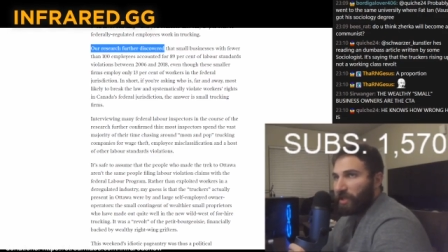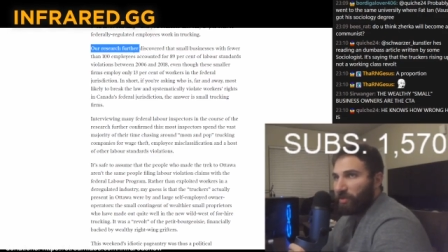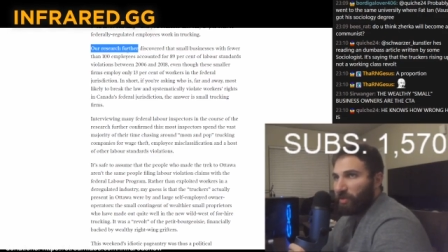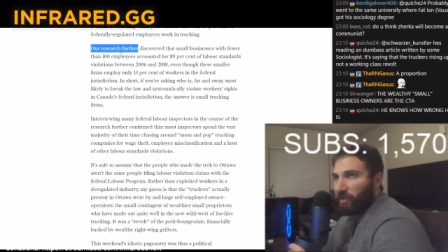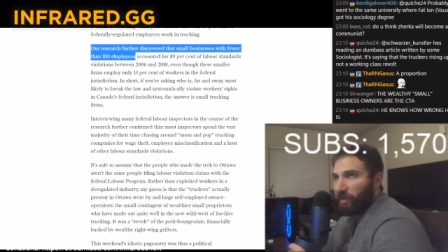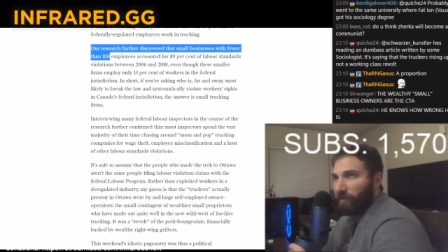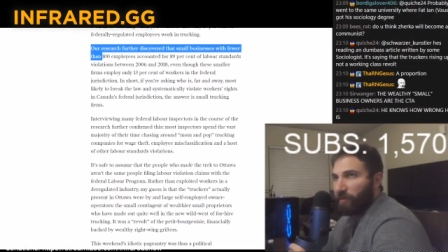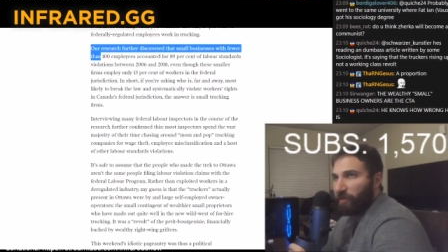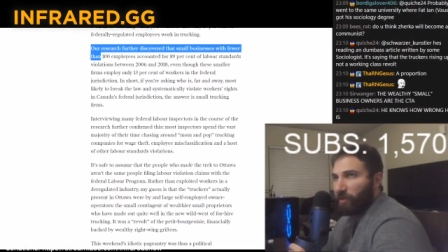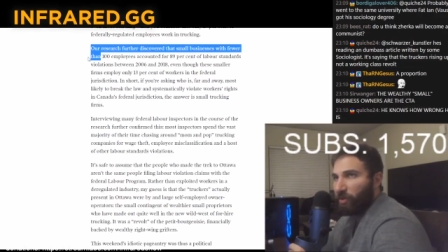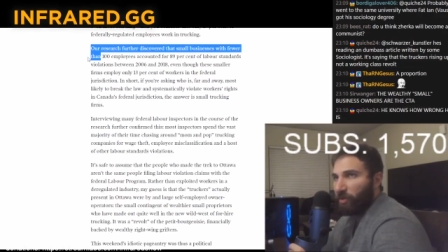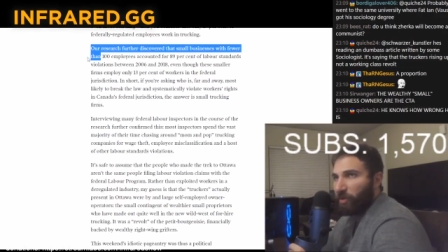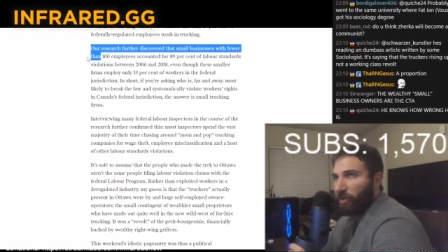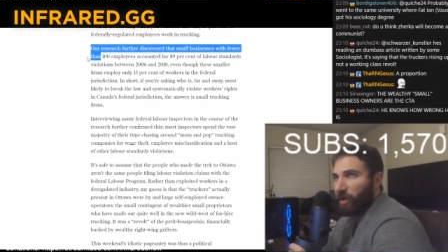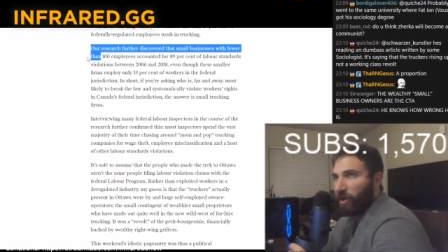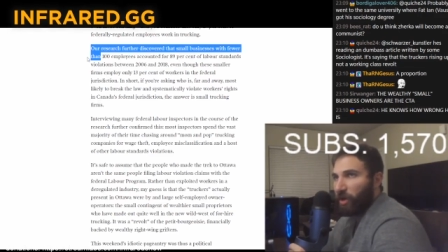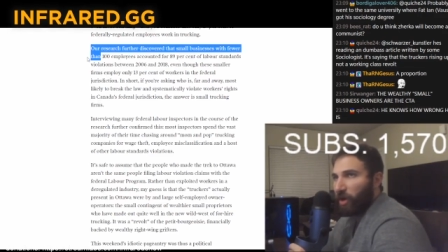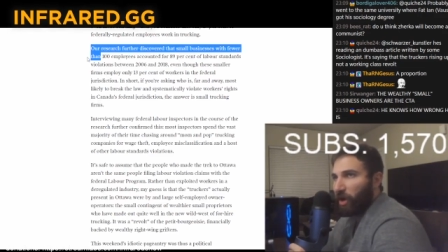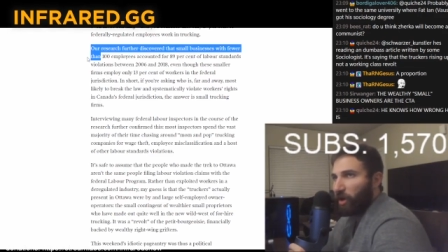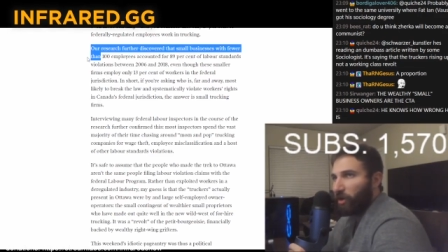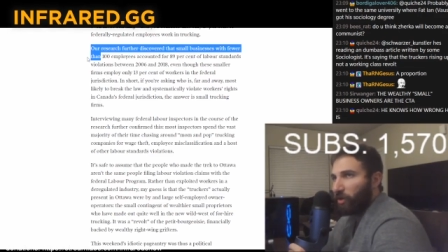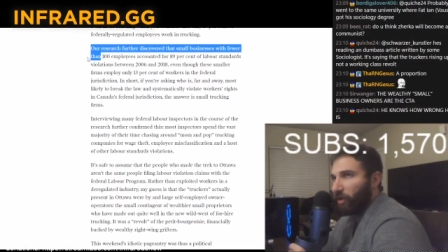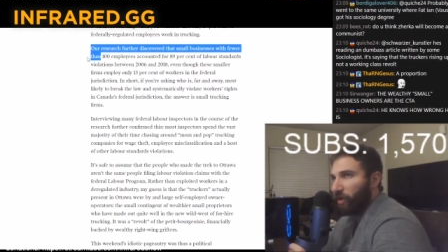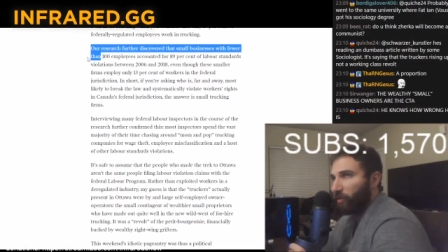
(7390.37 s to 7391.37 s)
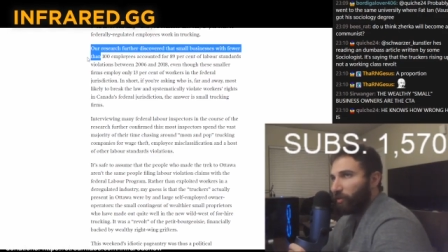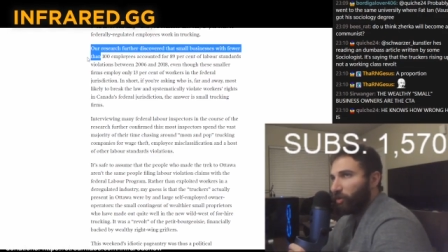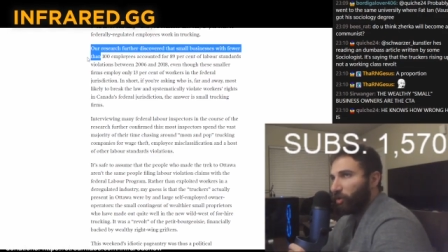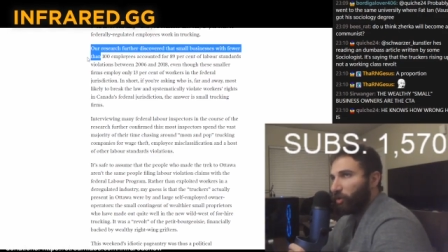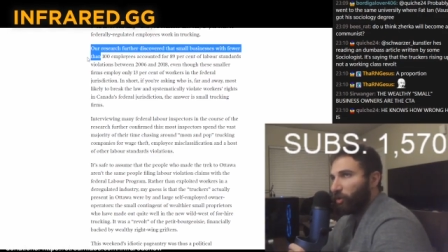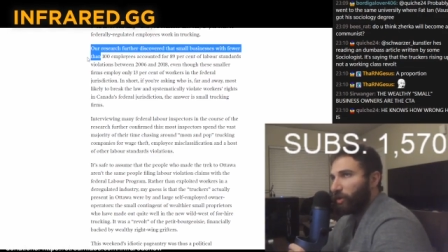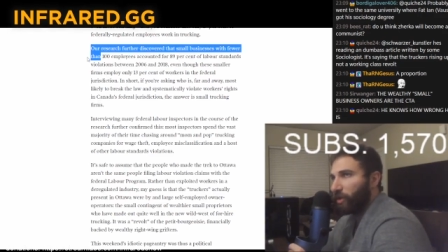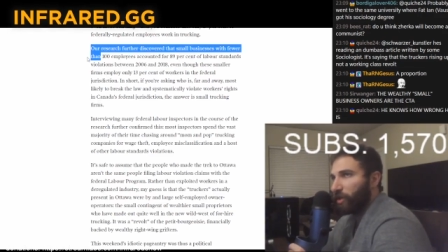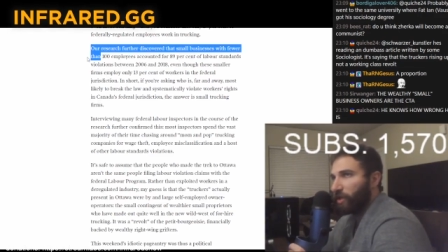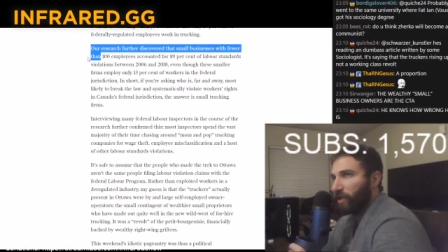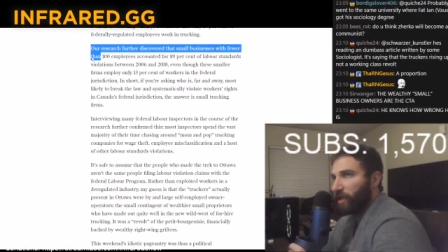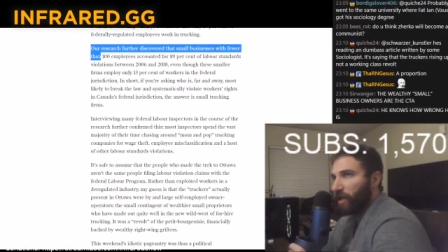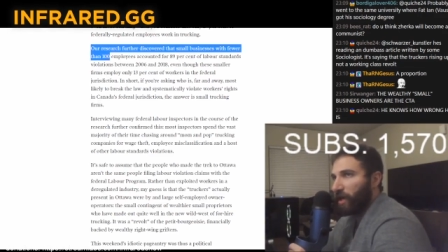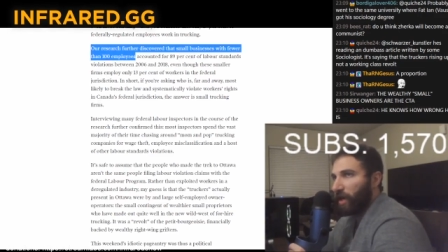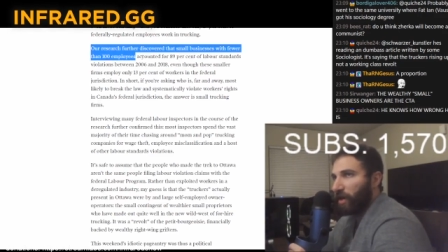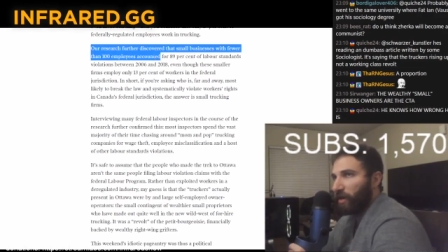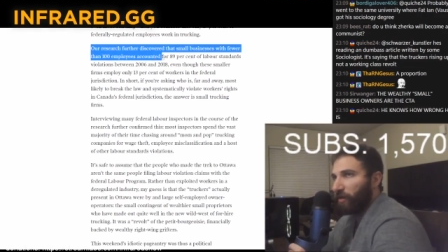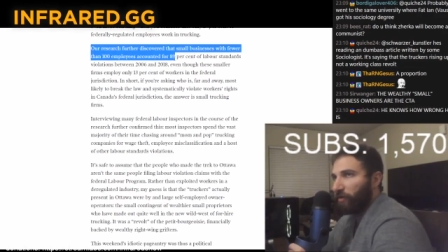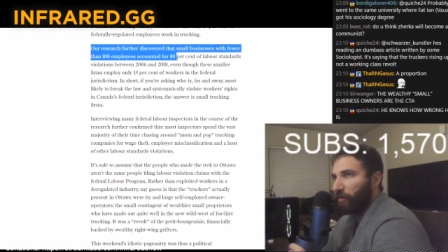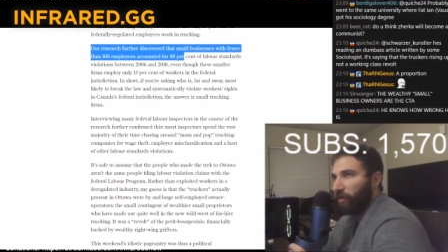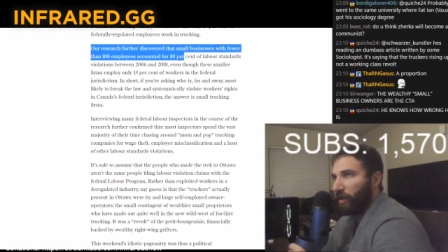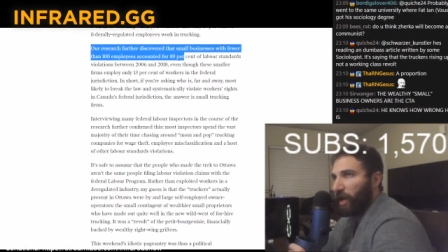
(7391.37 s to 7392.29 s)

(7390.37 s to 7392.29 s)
with fewer than 100 employees accounted for